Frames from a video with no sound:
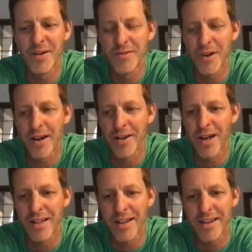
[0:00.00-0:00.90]
try to
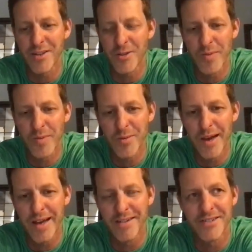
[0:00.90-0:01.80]
not let it get to me too
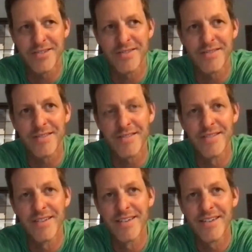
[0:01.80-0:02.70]
bad and just
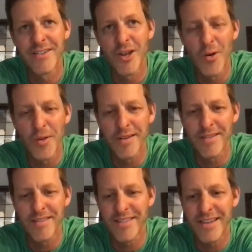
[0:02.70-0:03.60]
know
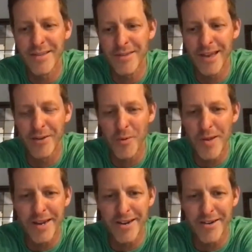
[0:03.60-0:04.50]
that the end will
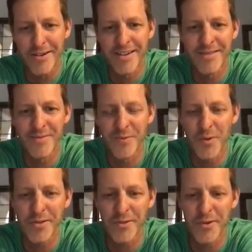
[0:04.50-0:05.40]
be here and we'll
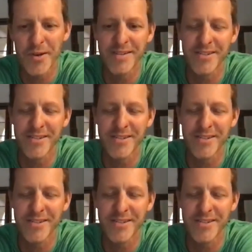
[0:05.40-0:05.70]
get through it.